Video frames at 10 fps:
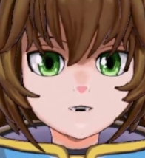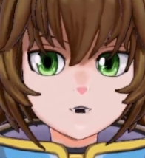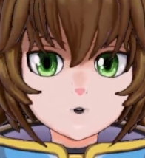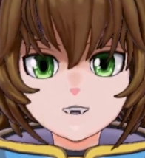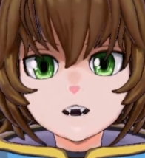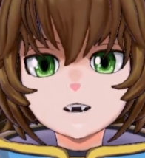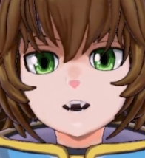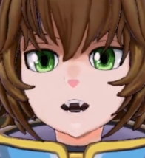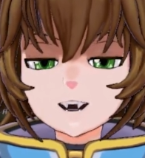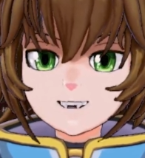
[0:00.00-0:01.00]
Well,
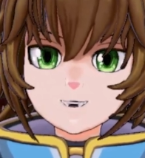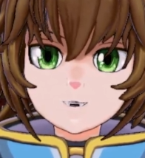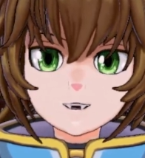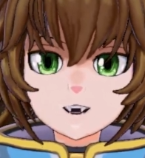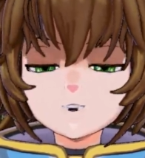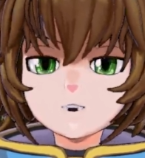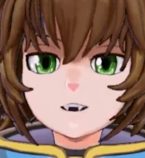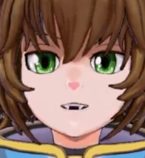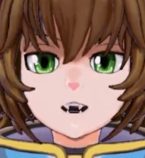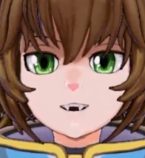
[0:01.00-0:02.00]
I can't believe I'm
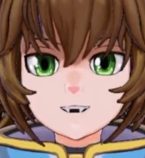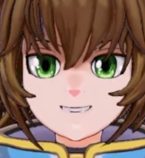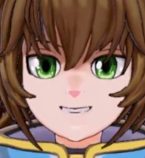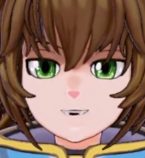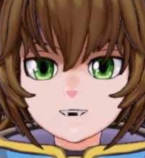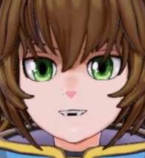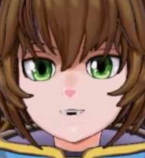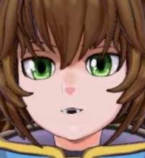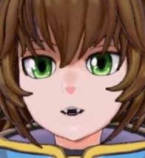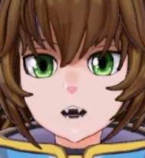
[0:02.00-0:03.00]
about to say this,
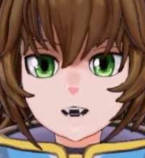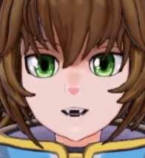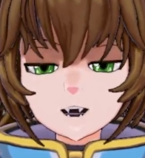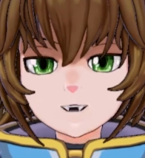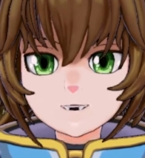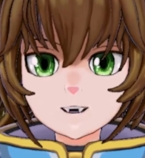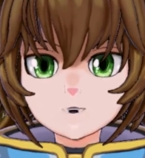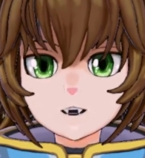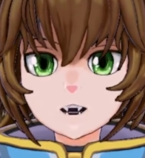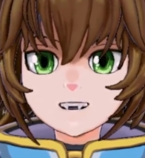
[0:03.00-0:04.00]
but I think we
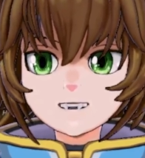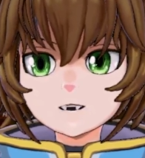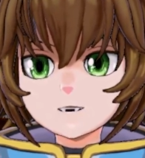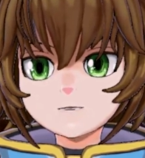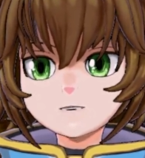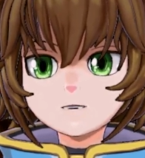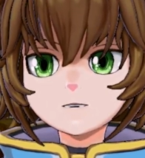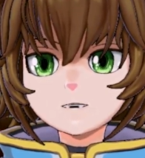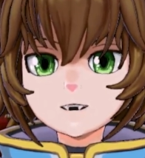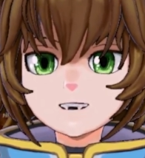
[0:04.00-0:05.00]
have
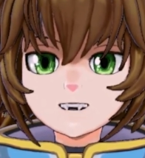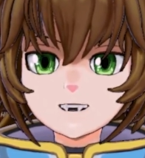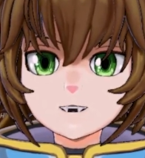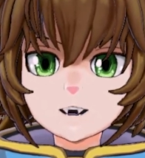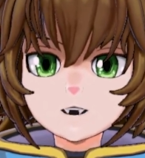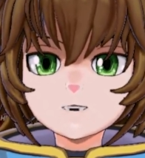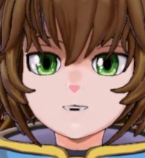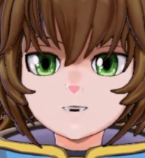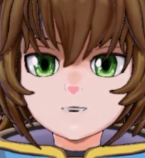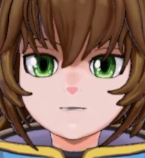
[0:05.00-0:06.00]
yet
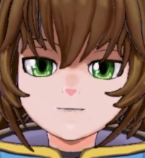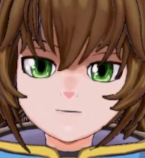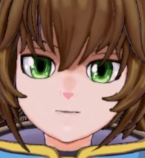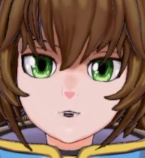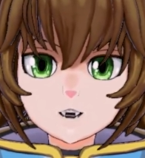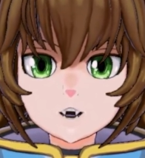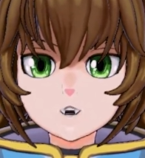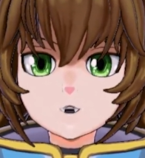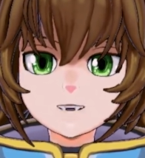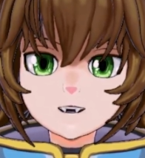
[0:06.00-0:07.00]
another
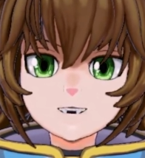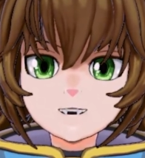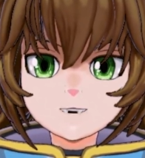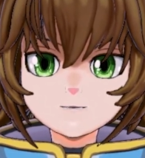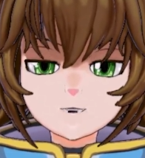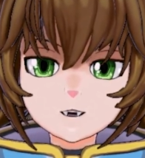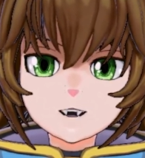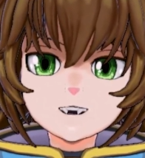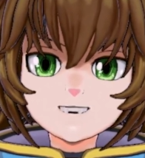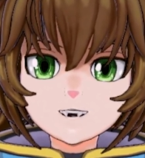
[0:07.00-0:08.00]
garbage 3
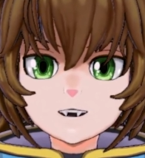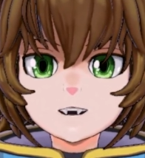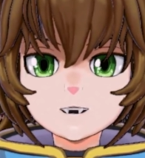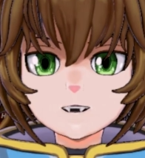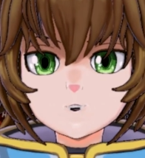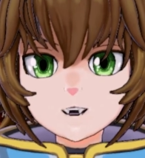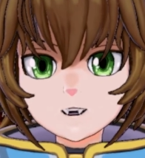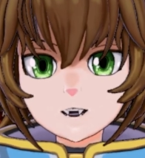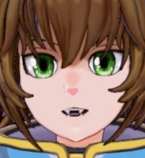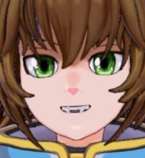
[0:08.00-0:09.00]
gen killer on our
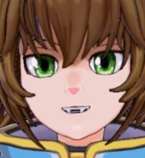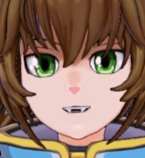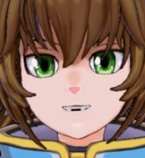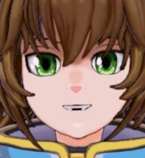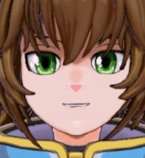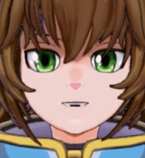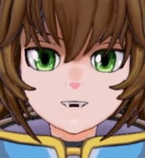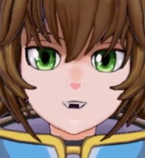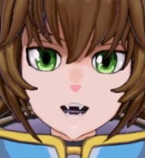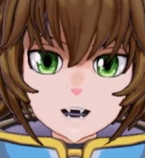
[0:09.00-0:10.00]
hands.
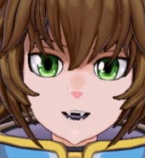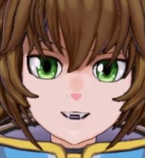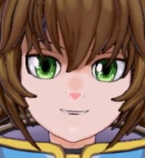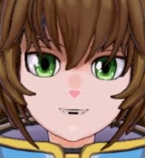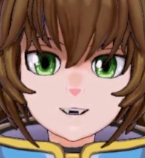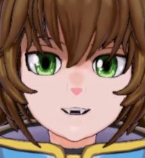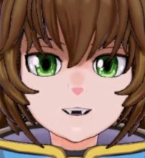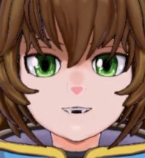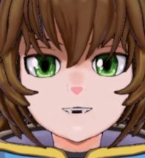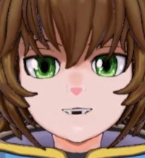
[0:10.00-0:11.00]
I think
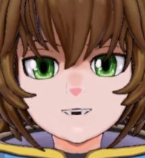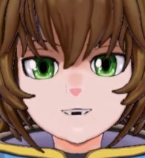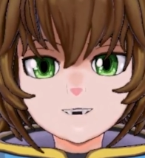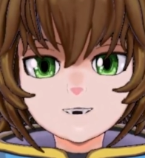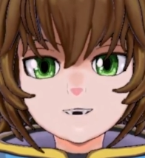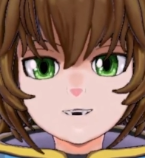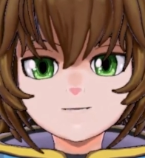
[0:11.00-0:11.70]
the